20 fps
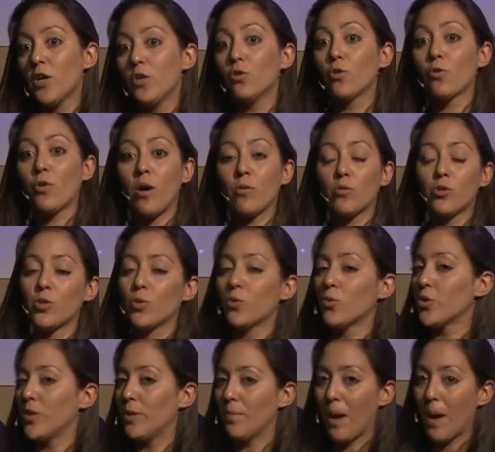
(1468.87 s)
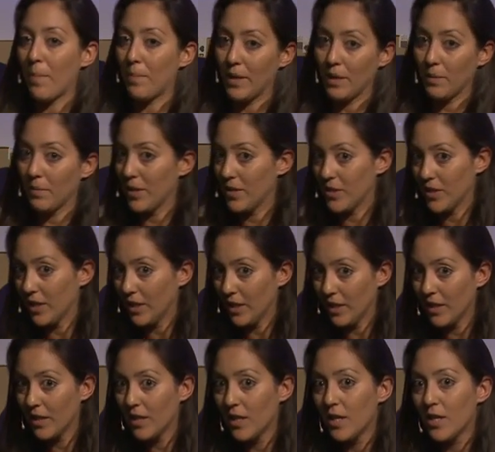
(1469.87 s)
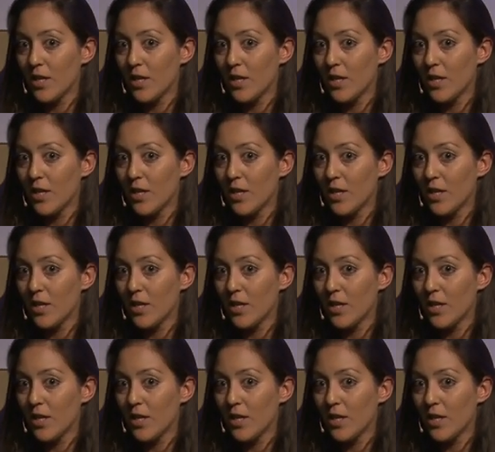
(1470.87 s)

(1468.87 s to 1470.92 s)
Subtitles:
You crowdsource the mapping, basically.